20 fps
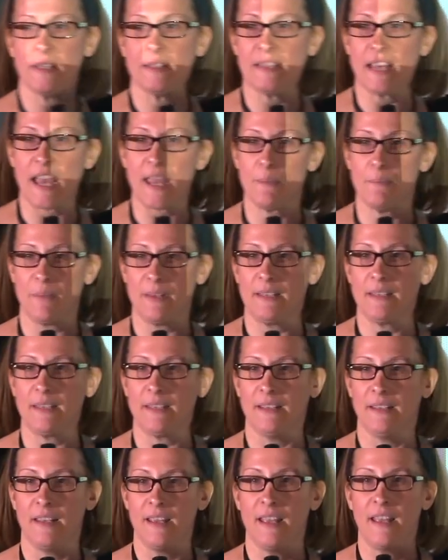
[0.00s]
stipend,
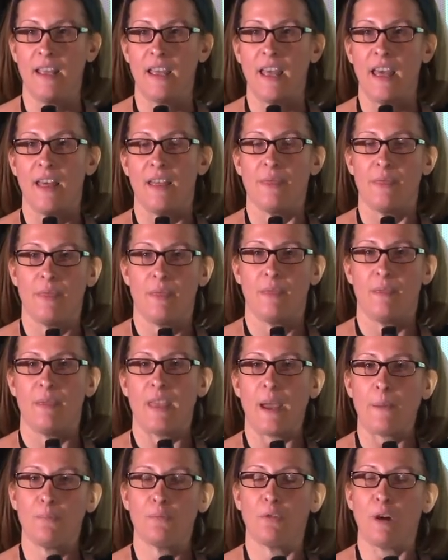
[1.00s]

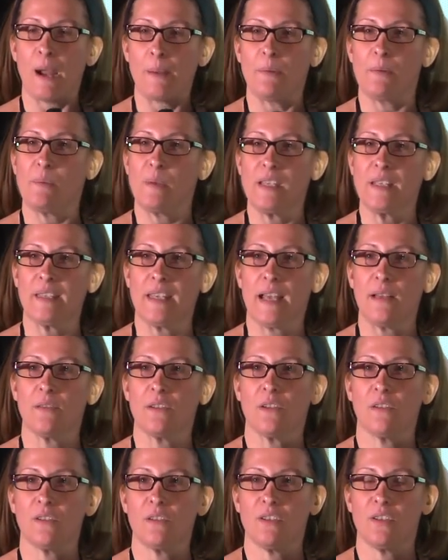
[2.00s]
that probably sounds
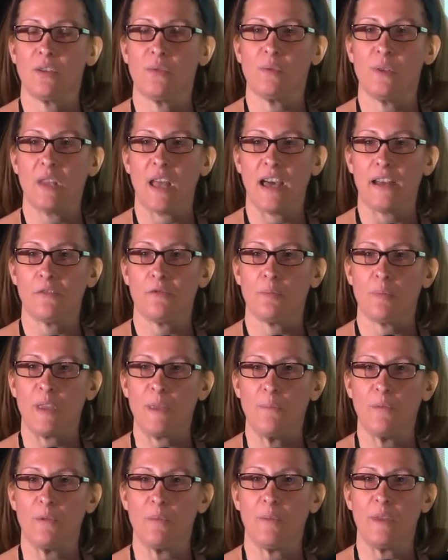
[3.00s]
good to a lot of
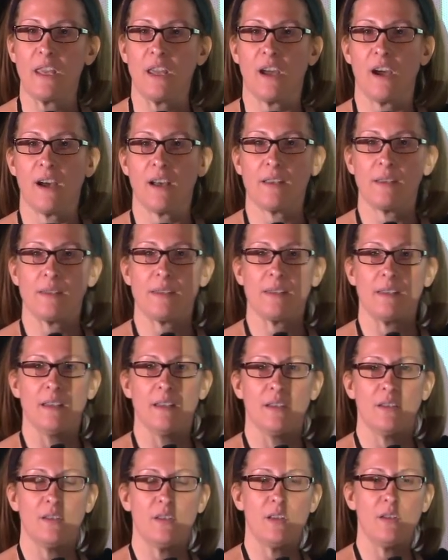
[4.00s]
people because
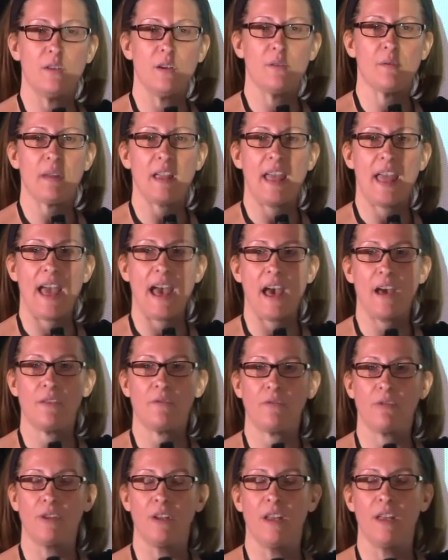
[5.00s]
you don't
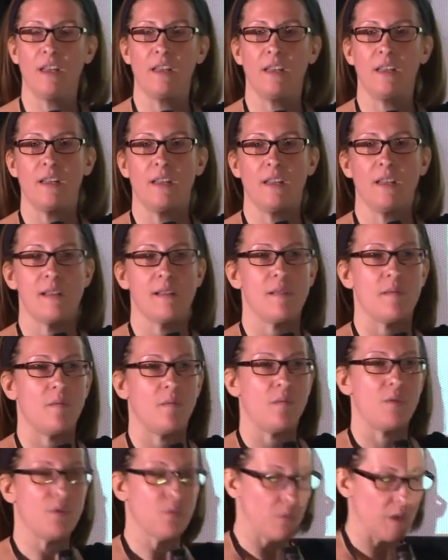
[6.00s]
have
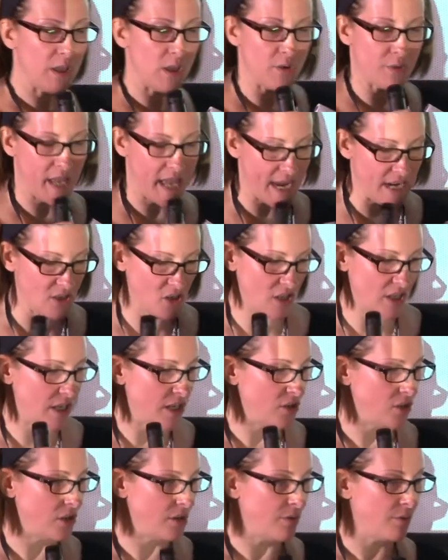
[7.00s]
the relocation
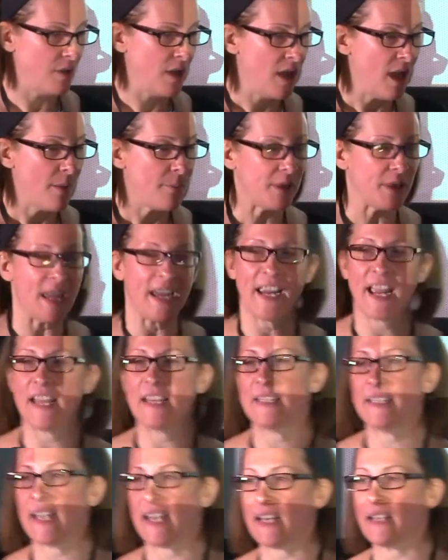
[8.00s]
issue. But like I
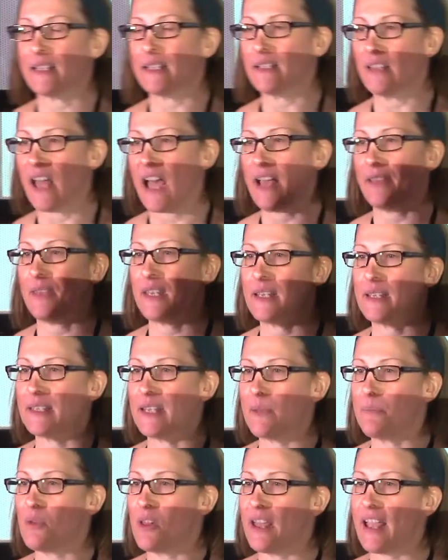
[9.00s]
said, it's a lot. The
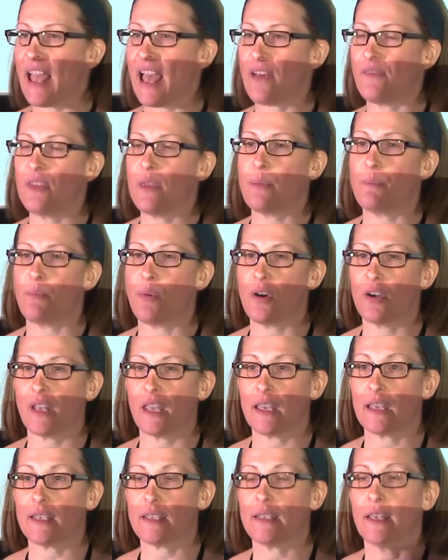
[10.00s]
example I have in the book
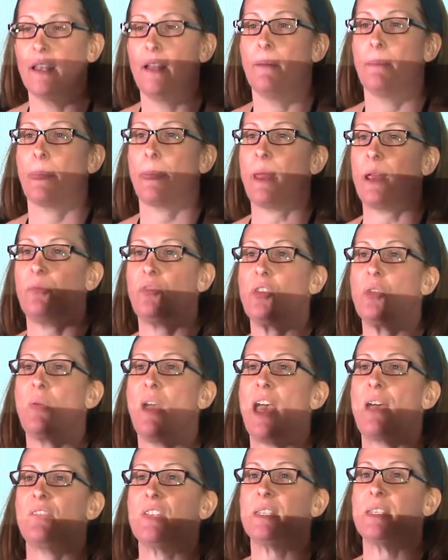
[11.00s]
is if you
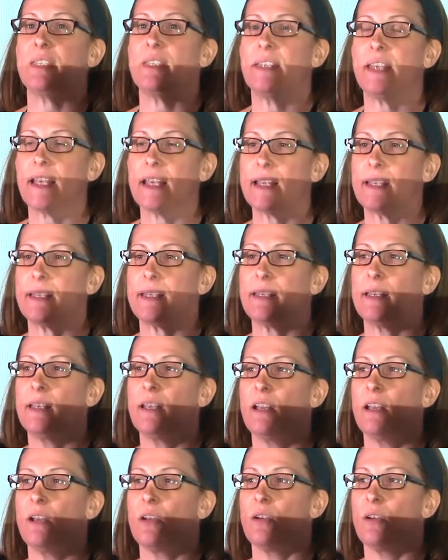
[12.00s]
have a
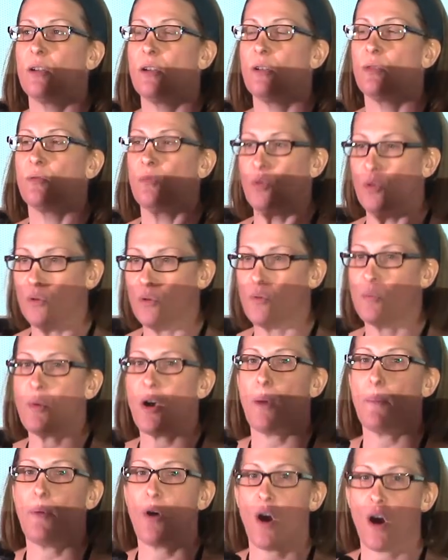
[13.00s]
6-room
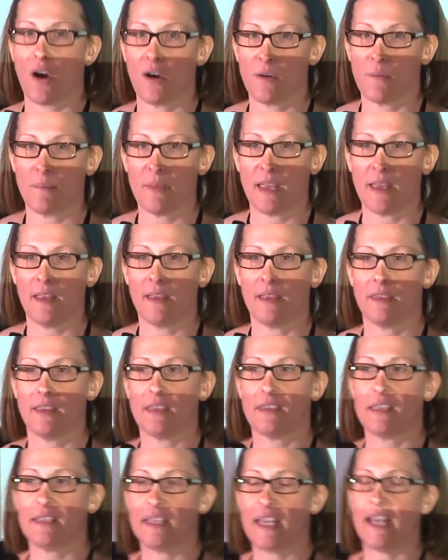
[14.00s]
apartment
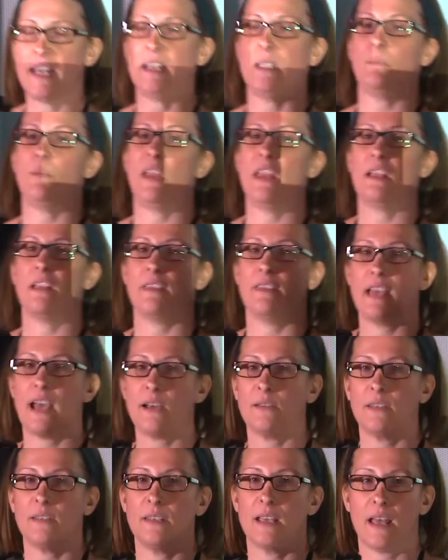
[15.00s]
that the tenant's paying
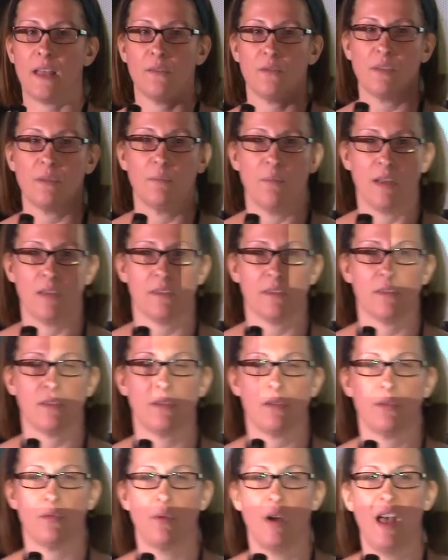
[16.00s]
$1,000 a month
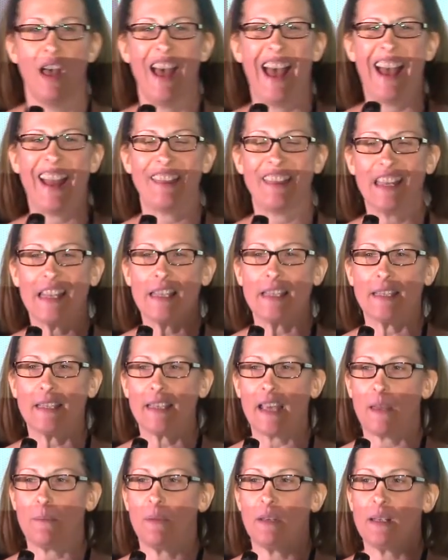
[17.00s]
to, I think the
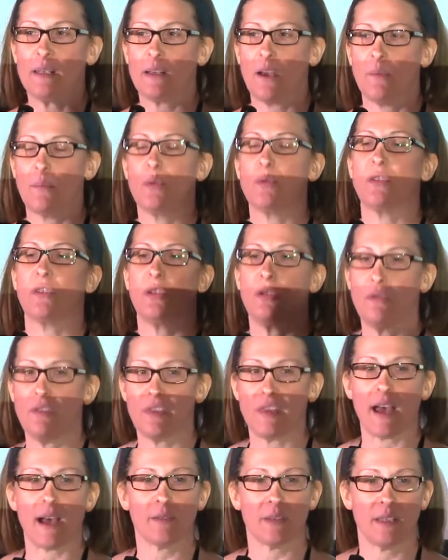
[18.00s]
stipend is almost
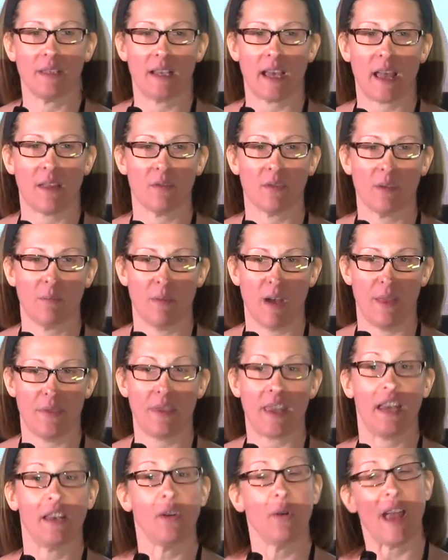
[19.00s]
$2,000 a
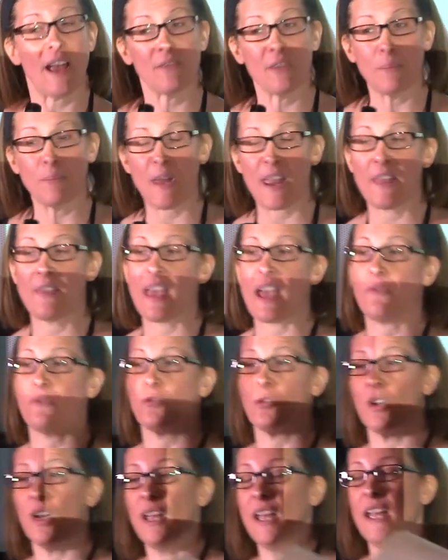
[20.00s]
month, and you have to pay that for